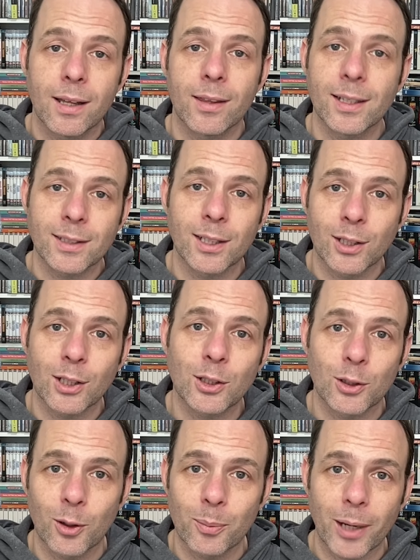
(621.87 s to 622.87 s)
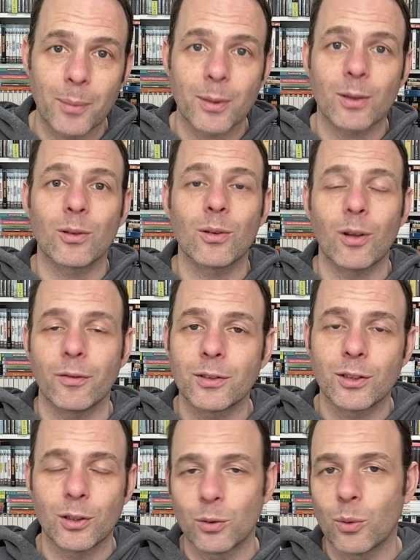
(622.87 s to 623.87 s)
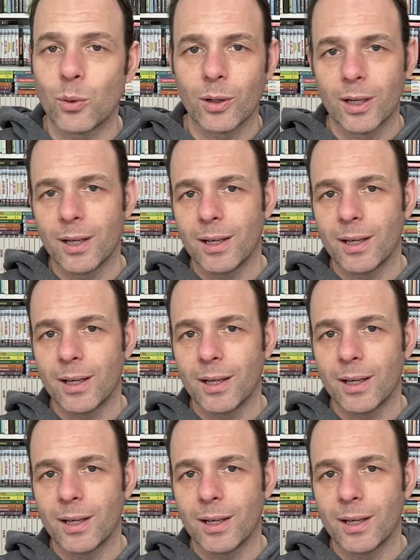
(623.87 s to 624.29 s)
this edition up. I would love to know.